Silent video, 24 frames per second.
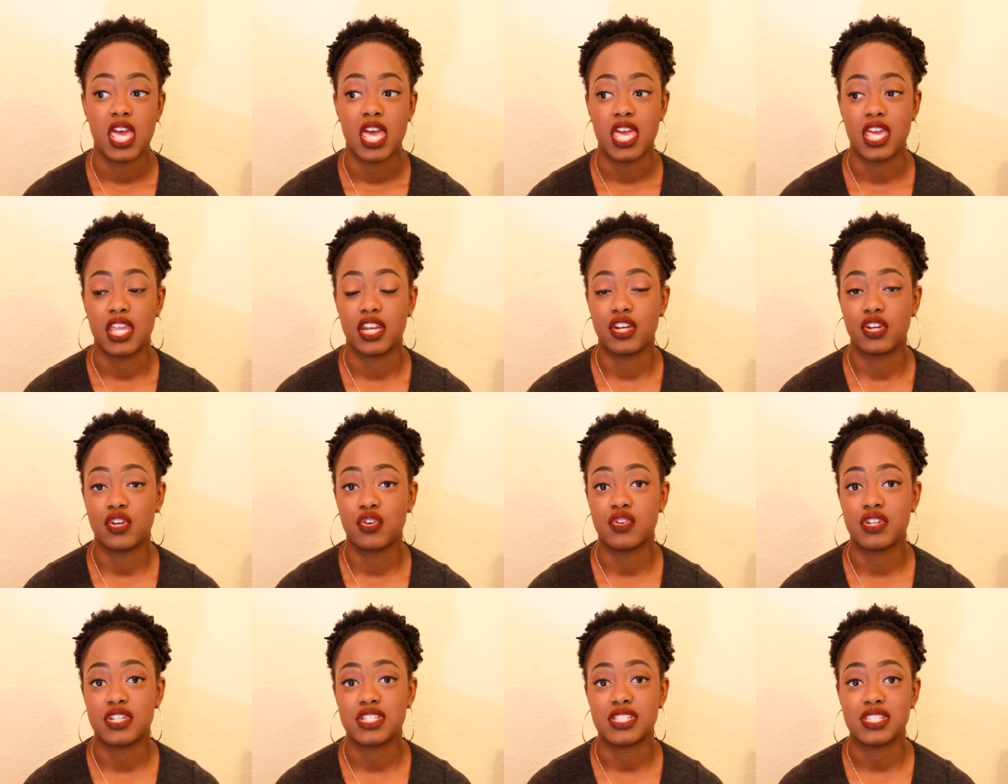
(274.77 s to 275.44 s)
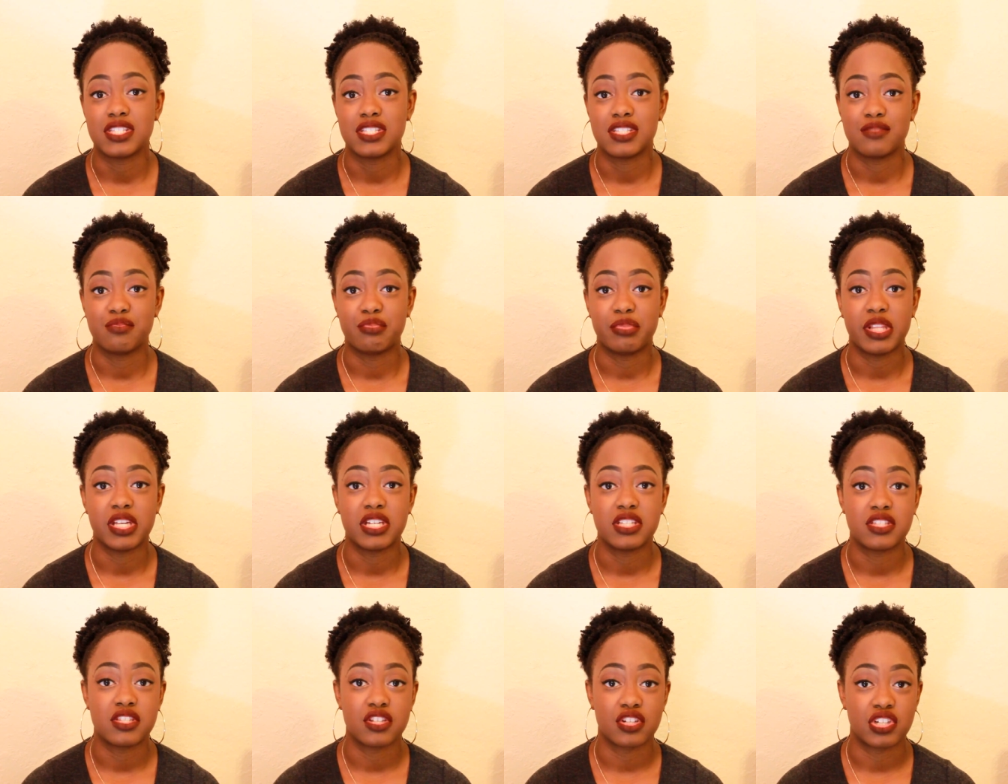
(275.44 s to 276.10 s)
It increases
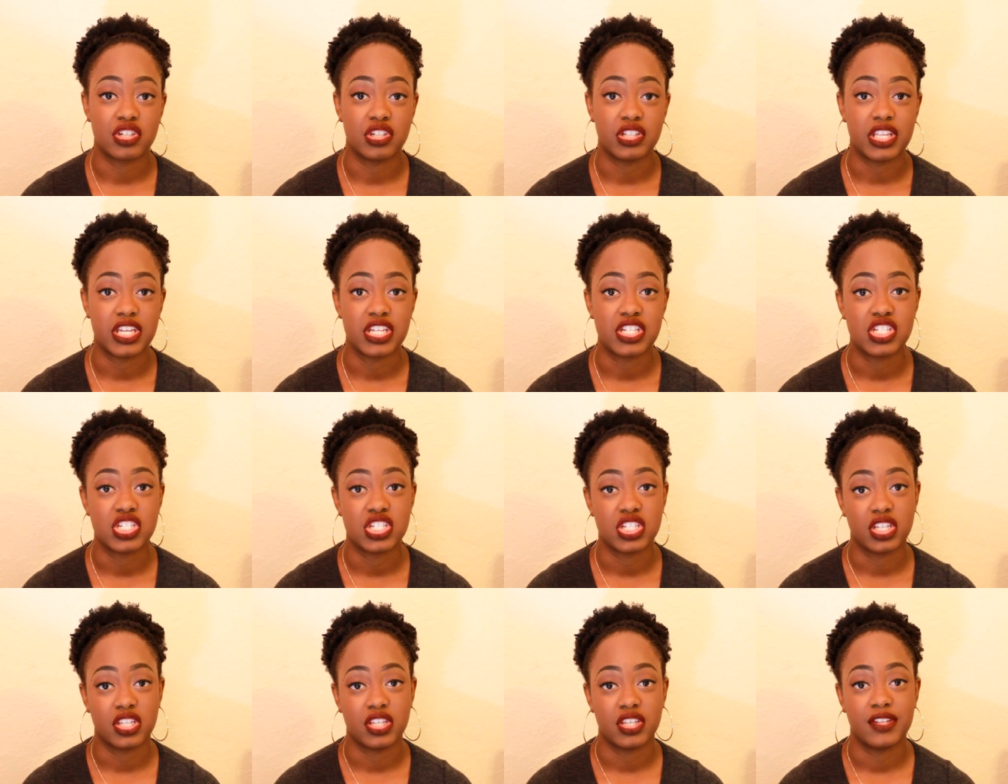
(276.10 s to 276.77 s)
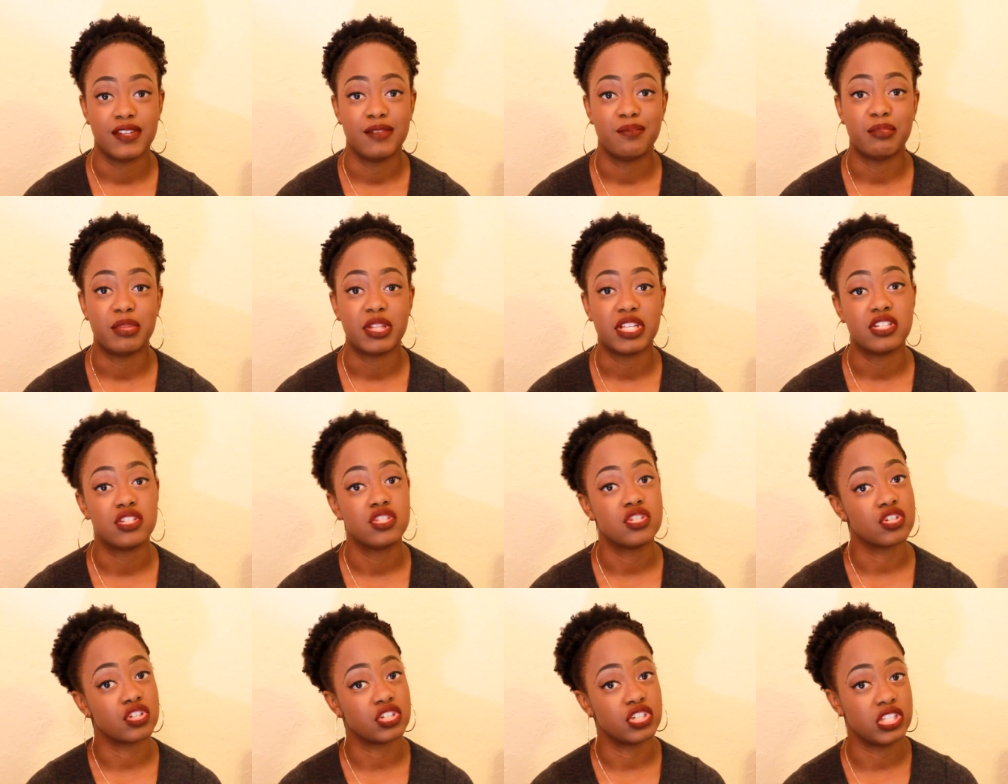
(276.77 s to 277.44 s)
blood circulation.
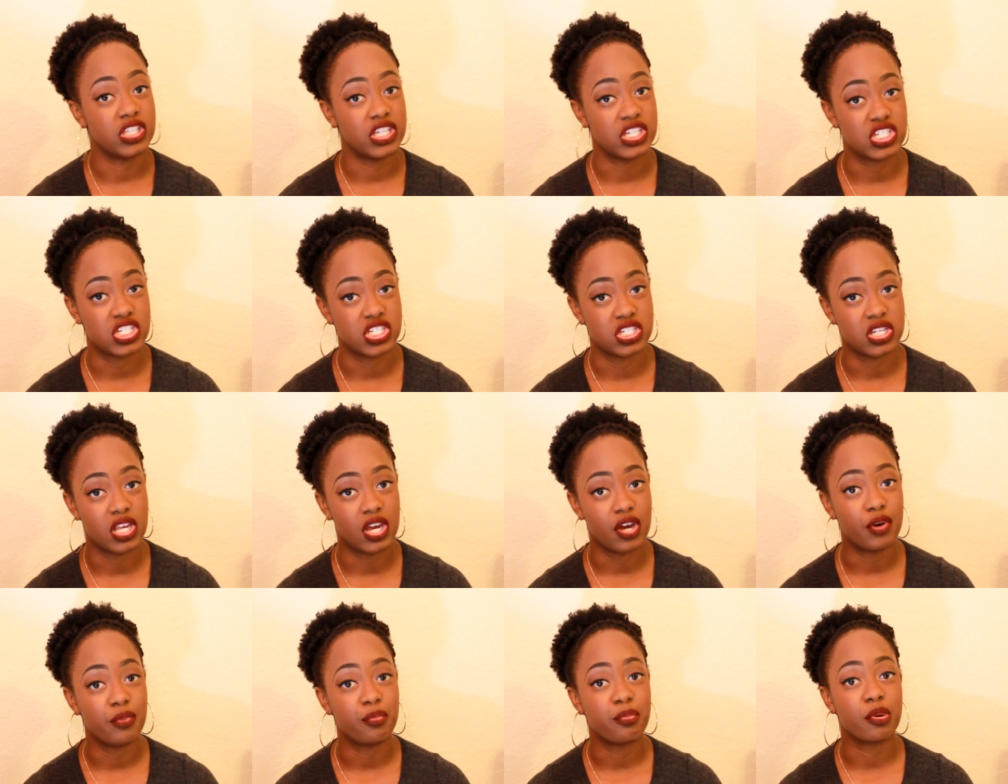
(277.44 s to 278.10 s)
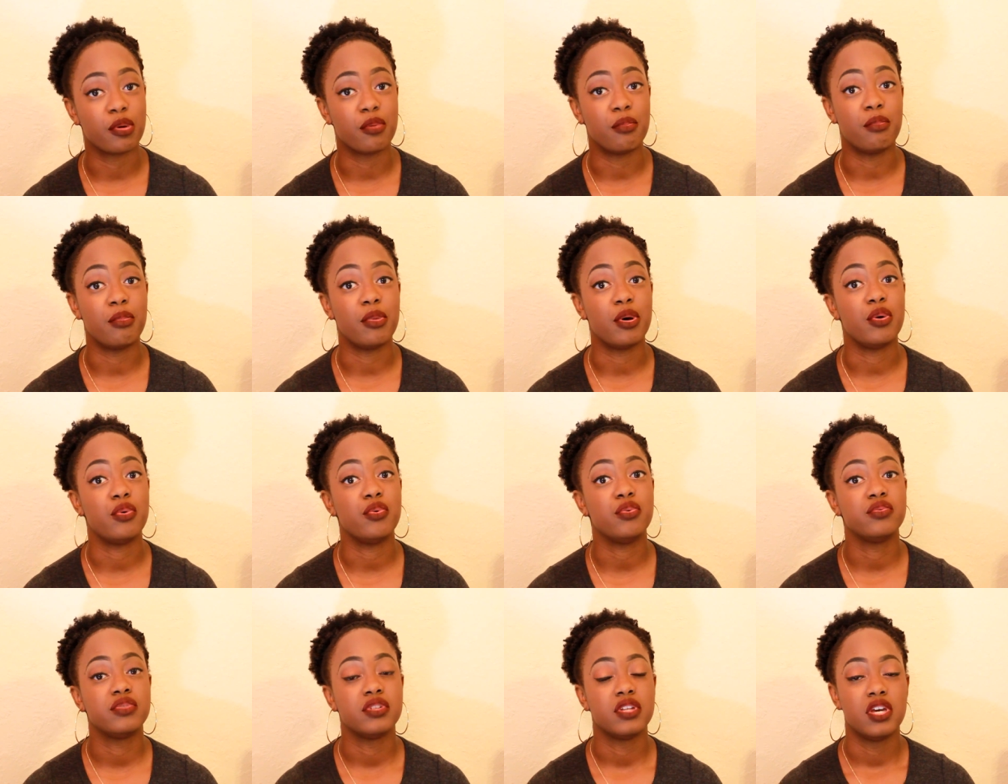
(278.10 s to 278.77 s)
Blood circulation helps
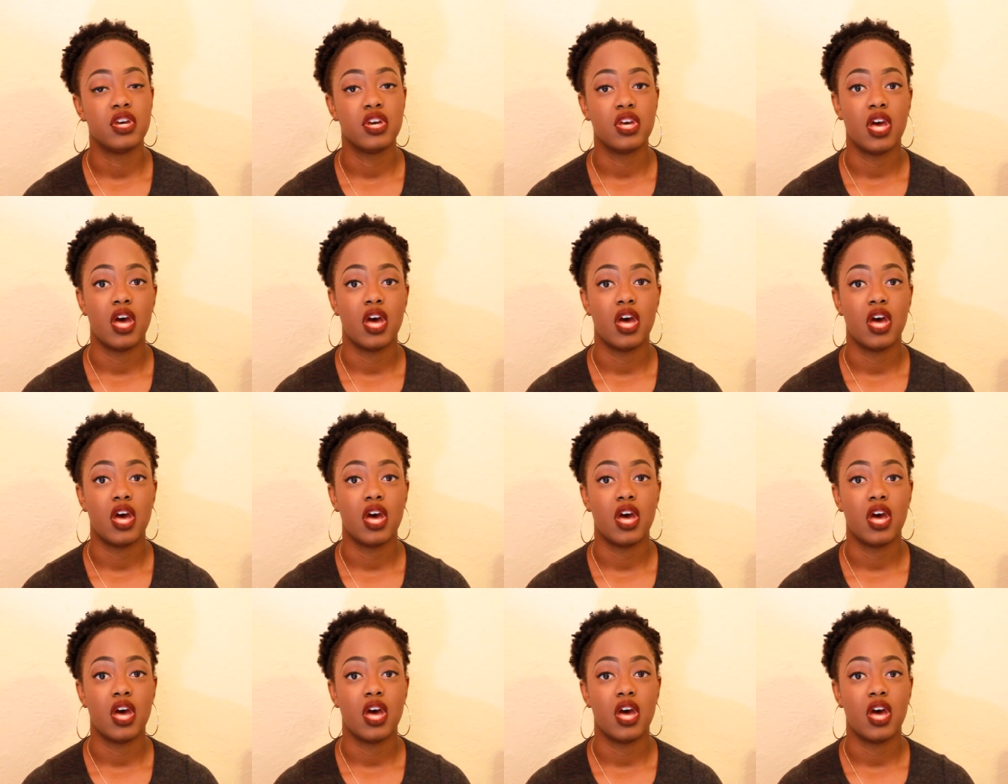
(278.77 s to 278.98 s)
promote